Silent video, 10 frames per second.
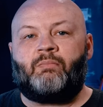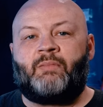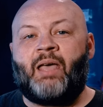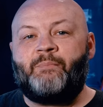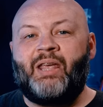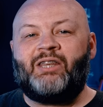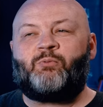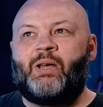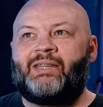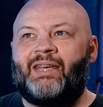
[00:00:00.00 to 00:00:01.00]
That means
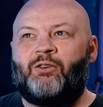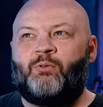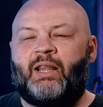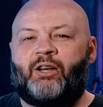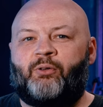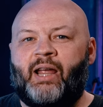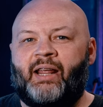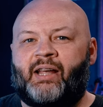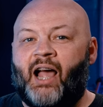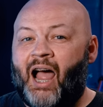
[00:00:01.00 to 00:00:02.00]
we didn't really create a
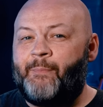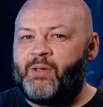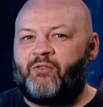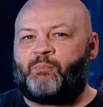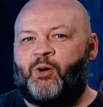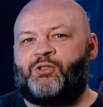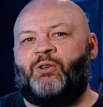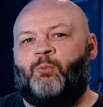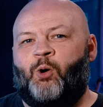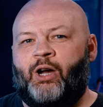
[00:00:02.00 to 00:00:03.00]
copy of
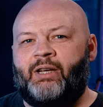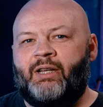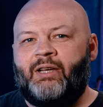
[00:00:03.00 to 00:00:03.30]
person 1,